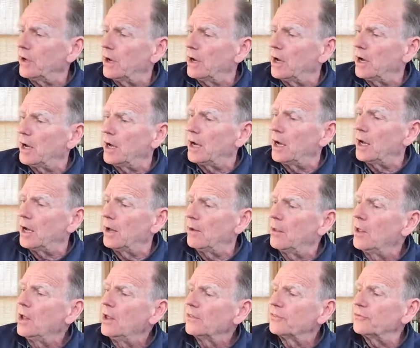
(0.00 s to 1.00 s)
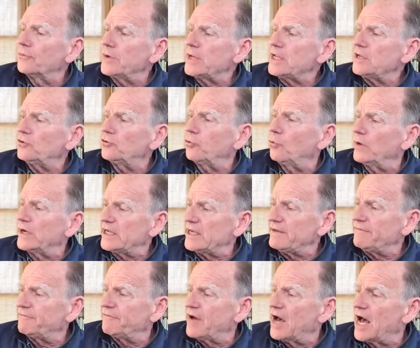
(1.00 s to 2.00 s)

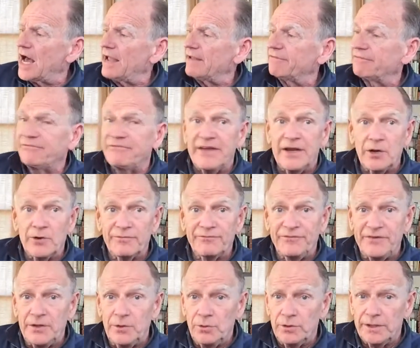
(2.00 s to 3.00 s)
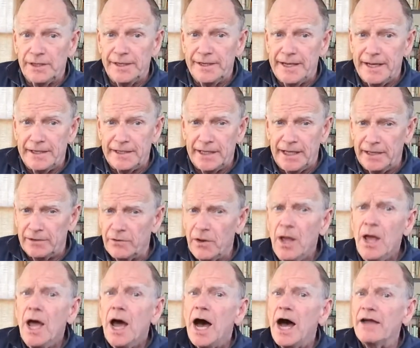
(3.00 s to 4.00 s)
325 Fairfield, Connecticut.
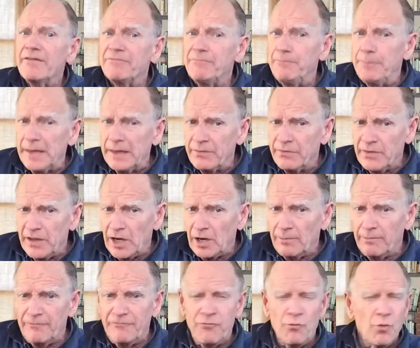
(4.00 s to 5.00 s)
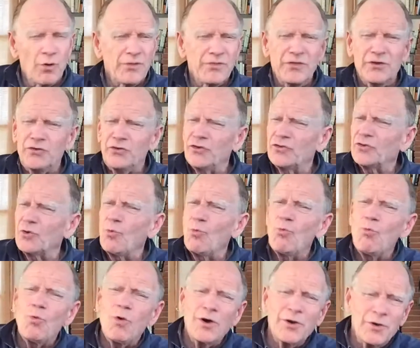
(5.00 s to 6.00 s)
I've been there before. This is a
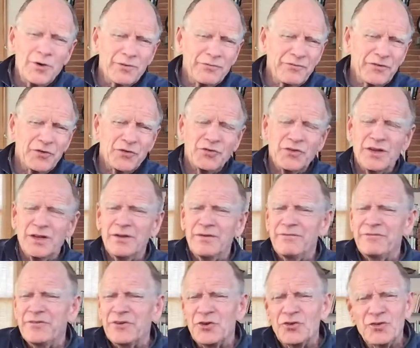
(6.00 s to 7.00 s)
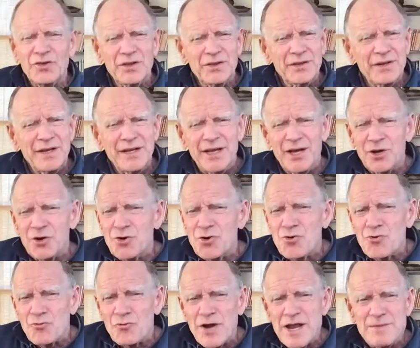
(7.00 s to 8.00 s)
wonderful facility, a
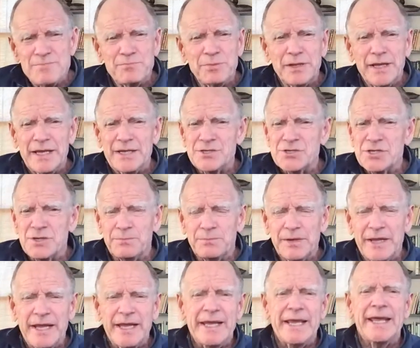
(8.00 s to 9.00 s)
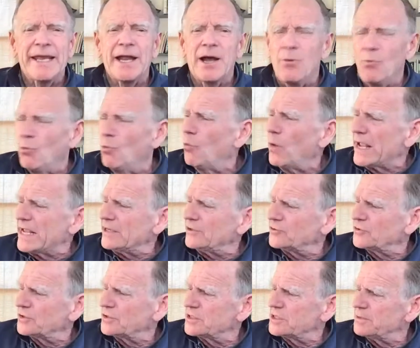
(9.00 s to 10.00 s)
great place to play. Cannot
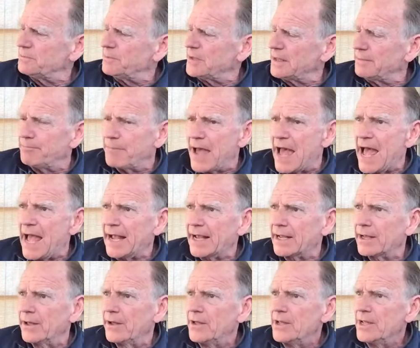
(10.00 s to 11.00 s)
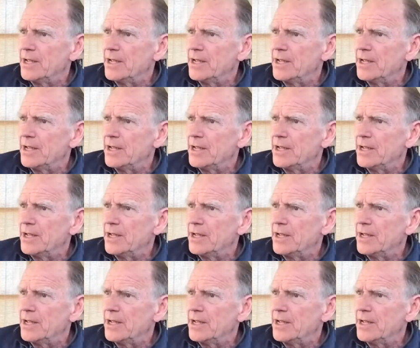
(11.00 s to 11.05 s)
wait to be back.